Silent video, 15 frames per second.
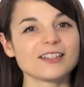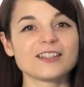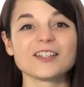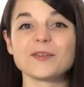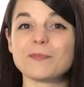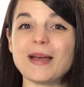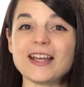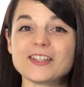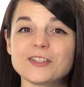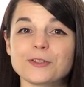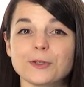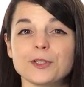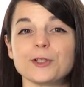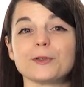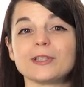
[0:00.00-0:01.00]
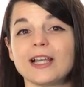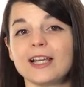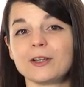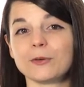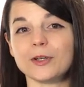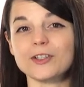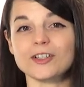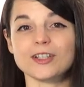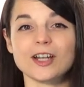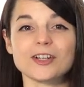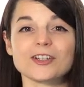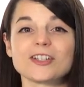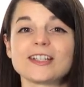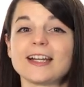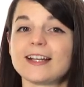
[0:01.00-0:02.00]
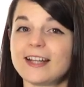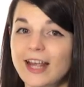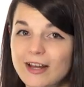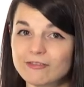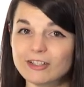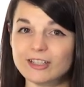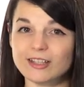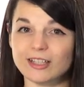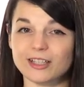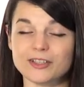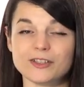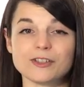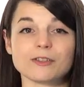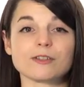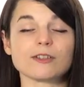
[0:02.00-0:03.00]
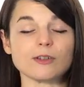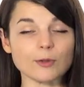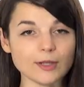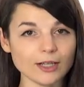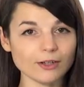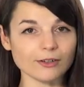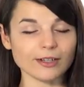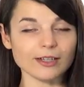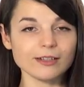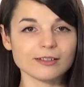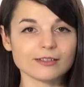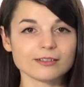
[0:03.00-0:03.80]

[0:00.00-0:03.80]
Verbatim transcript: To master a new language and understand everything as soon as you hear it,